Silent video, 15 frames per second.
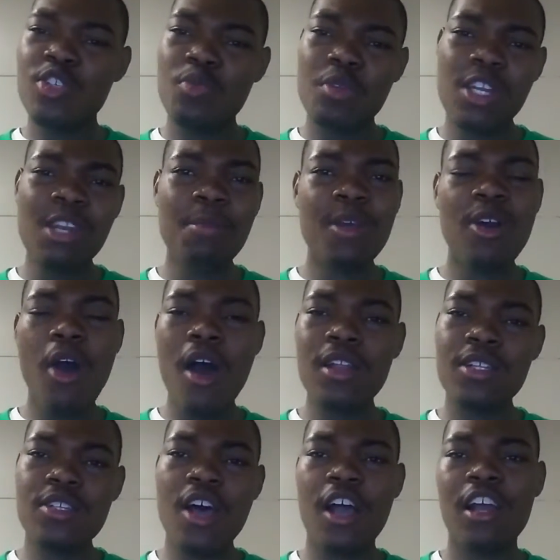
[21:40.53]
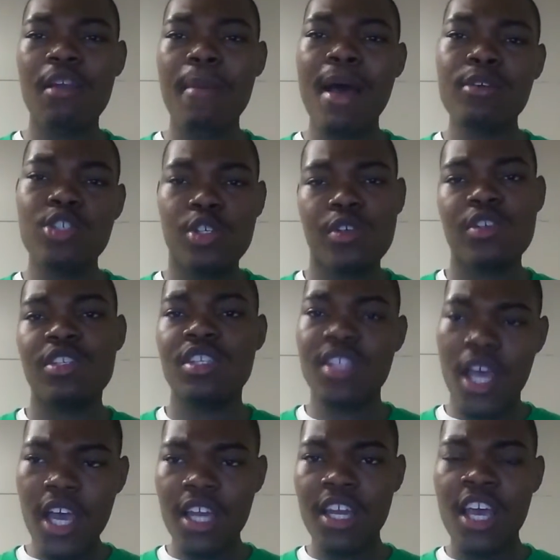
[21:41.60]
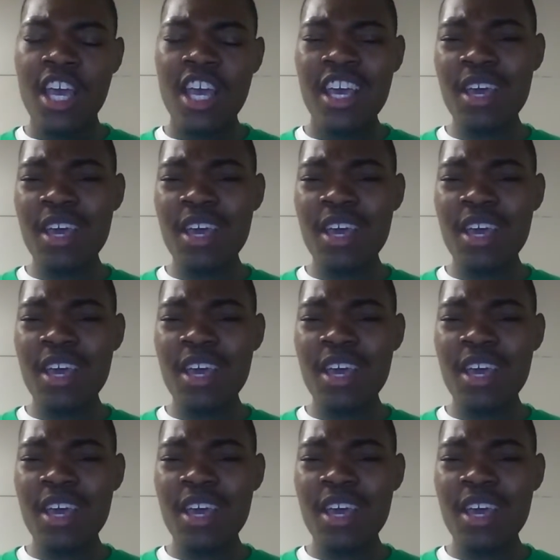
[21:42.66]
You need to be calling and talking about your son.